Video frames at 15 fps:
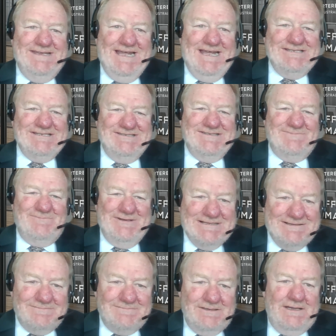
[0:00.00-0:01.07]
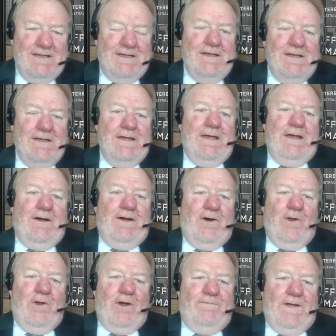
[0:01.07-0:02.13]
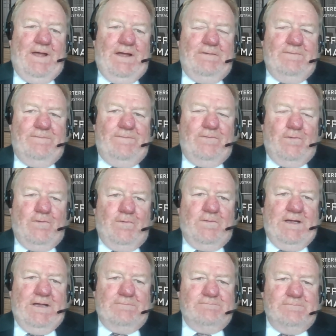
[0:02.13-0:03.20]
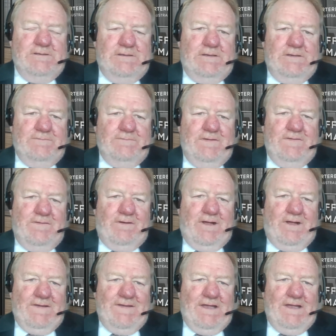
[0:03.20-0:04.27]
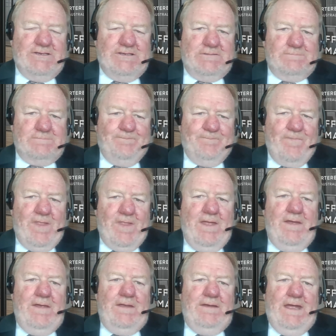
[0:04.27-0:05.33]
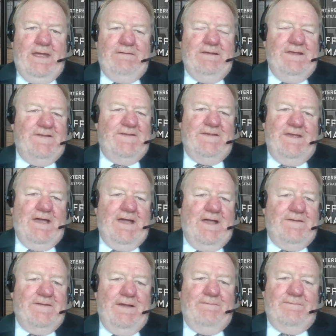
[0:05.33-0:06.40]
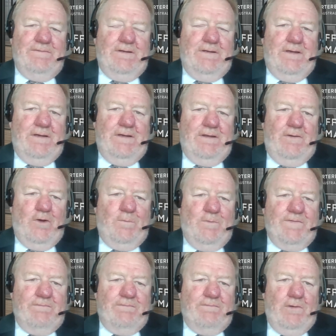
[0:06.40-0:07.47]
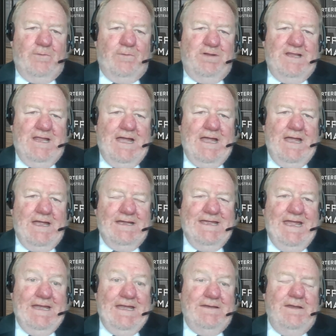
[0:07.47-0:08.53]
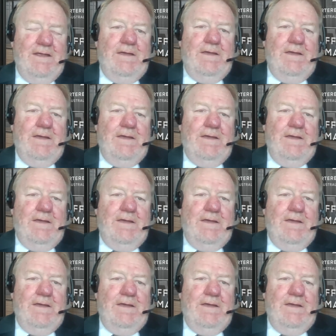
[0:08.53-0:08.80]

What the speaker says: deduction as well on offer for digitalisation. Now, here CAs have an enormous role to play. Again,